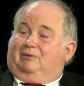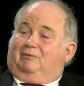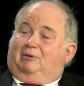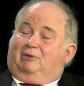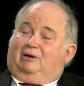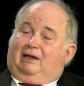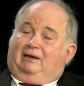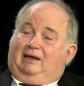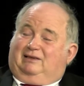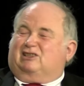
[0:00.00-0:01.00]
remembering.
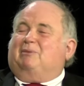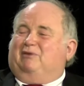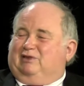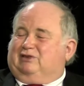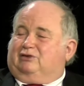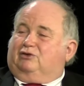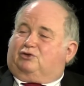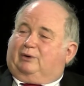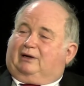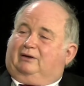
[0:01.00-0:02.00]
And some of it's still
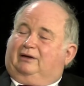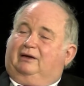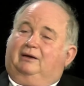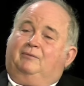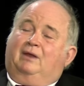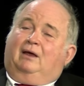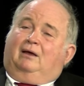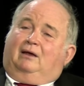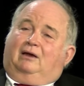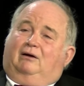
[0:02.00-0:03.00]
trickling in.
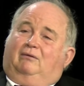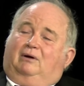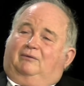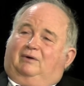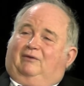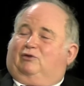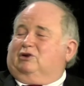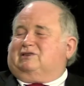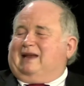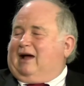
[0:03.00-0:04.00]
You know, of
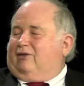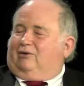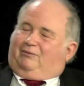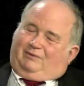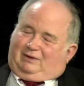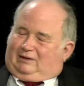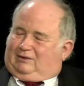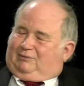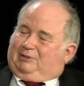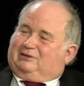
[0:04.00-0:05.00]
course, now
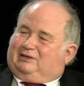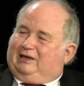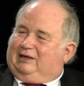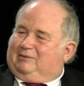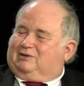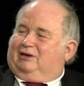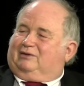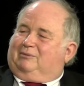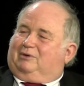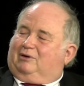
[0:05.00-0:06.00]
they'll be teeing themselves up to go